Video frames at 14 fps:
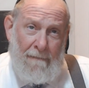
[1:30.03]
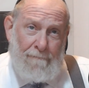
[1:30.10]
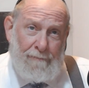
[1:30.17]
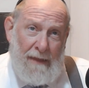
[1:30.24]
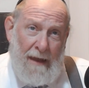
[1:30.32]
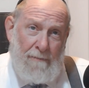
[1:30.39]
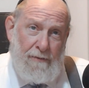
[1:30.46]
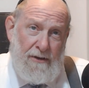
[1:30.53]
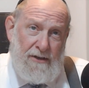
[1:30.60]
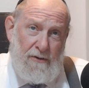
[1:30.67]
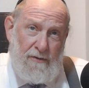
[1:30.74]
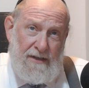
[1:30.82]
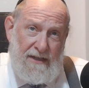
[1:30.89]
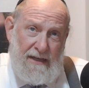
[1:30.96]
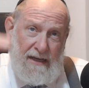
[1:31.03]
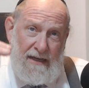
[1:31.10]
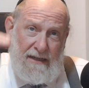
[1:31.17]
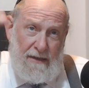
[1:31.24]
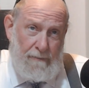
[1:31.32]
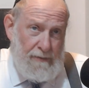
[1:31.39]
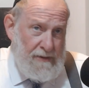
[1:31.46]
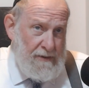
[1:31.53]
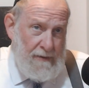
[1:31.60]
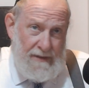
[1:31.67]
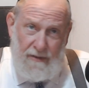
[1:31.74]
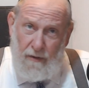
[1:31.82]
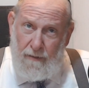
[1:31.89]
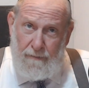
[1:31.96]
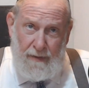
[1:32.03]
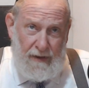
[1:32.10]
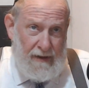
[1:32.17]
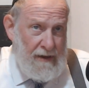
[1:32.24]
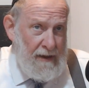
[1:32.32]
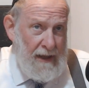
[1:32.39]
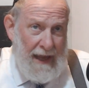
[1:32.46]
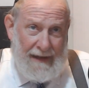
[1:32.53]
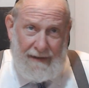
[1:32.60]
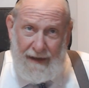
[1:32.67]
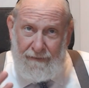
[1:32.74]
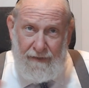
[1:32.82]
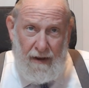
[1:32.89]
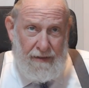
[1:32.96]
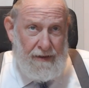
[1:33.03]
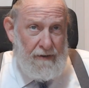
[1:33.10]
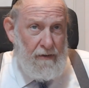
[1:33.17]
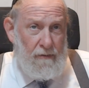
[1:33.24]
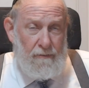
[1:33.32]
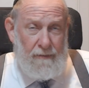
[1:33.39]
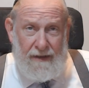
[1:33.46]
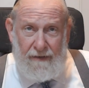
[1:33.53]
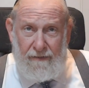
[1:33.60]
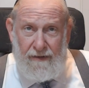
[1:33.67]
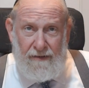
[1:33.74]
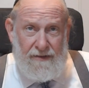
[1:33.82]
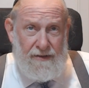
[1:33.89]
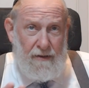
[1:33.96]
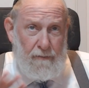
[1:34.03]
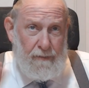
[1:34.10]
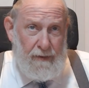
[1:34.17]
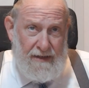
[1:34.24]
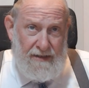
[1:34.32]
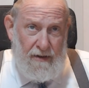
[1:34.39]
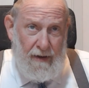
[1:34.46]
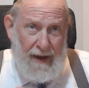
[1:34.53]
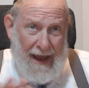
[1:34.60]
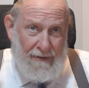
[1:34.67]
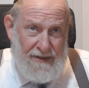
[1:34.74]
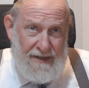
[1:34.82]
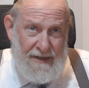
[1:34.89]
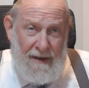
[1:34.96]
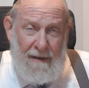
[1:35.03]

that a person who has no ability to light, they have nothing, no materials, no place, no house,